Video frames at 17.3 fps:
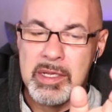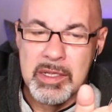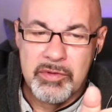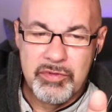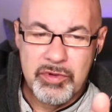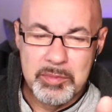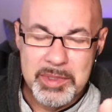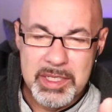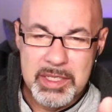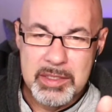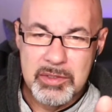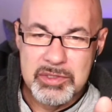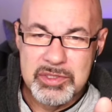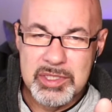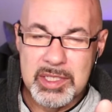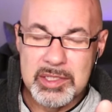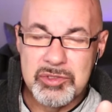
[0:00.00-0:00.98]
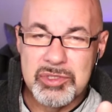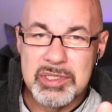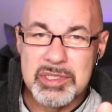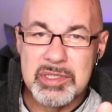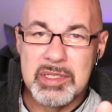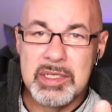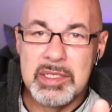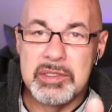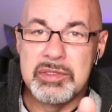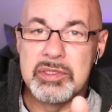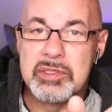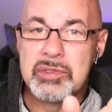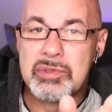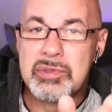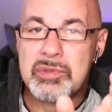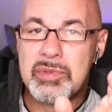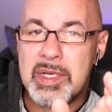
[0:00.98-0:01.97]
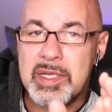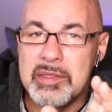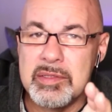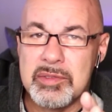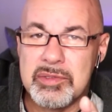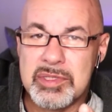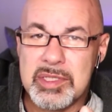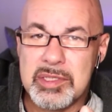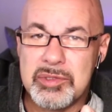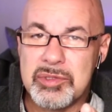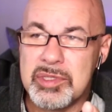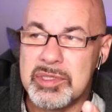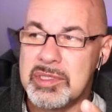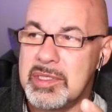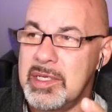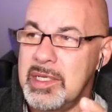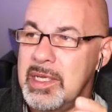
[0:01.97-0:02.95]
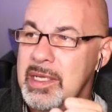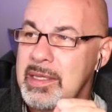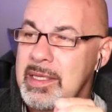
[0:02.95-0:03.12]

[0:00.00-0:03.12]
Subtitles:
from egocentricity to ethnocentricity.